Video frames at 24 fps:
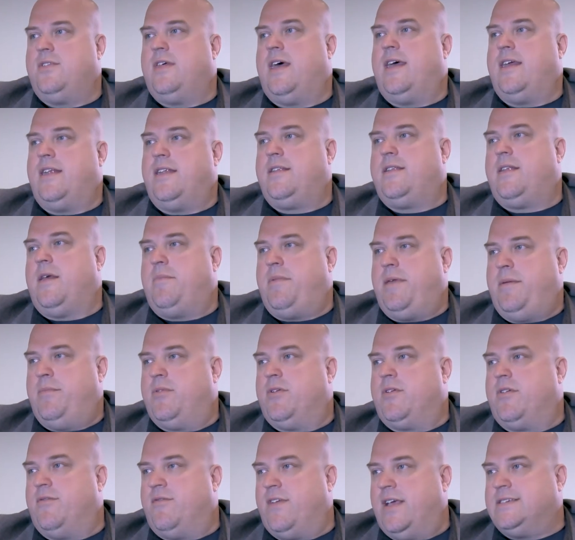that, that
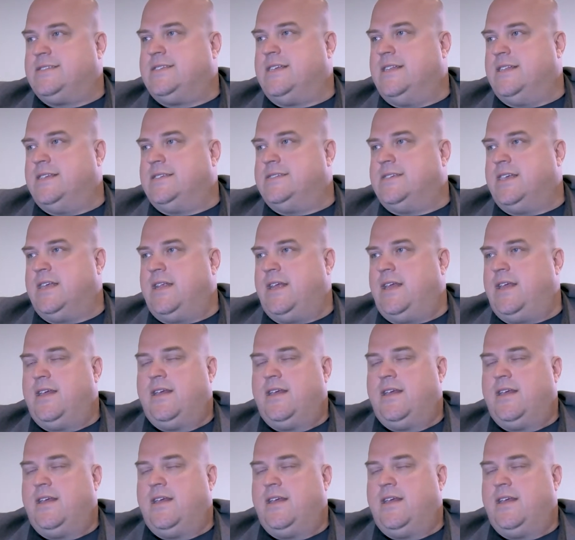people are investing in the city,